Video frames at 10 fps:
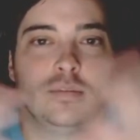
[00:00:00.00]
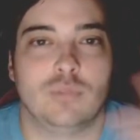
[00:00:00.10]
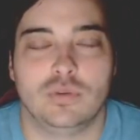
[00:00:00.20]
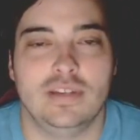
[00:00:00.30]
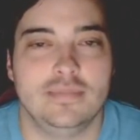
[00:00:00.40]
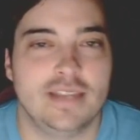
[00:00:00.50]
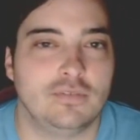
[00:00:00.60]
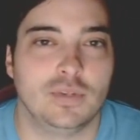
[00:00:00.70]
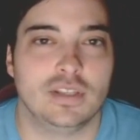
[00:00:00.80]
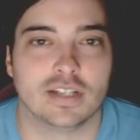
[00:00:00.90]
Both teams have
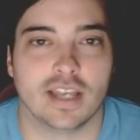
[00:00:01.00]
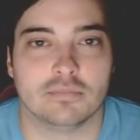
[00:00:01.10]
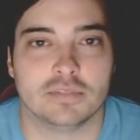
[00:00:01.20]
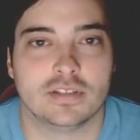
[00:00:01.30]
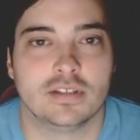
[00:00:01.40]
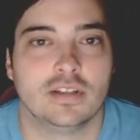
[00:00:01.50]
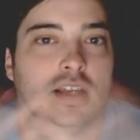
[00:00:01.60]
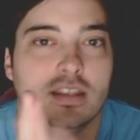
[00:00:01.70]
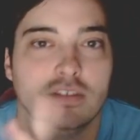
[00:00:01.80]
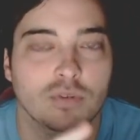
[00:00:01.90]
to win their games,
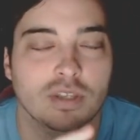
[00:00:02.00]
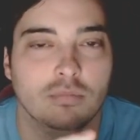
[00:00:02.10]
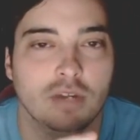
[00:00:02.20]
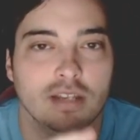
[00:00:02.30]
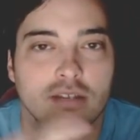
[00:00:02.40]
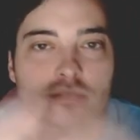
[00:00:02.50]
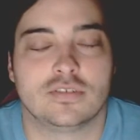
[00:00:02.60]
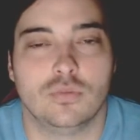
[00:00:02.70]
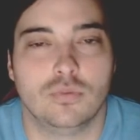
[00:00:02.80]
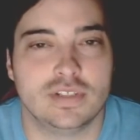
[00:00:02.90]
and then you win the money. It's
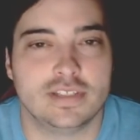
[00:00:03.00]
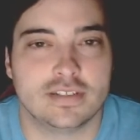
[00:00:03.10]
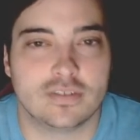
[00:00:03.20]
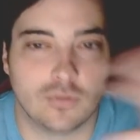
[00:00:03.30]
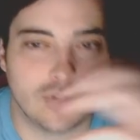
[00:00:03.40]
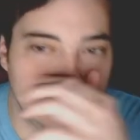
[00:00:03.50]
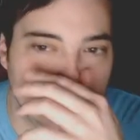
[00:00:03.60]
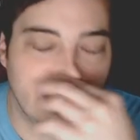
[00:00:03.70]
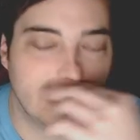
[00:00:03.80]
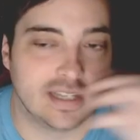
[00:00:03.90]
2.6 to 1.
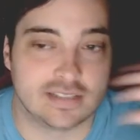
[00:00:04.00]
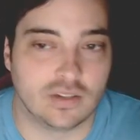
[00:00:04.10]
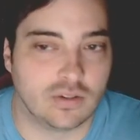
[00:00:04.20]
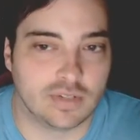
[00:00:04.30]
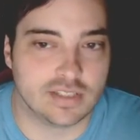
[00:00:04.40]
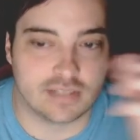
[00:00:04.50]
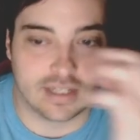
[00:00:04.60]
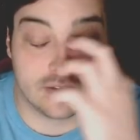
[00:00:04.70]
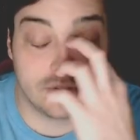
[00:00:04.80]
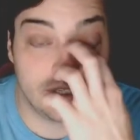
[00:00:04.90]
That's the only reason I
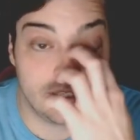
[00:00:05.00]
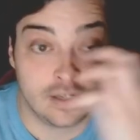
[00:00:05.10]
do it.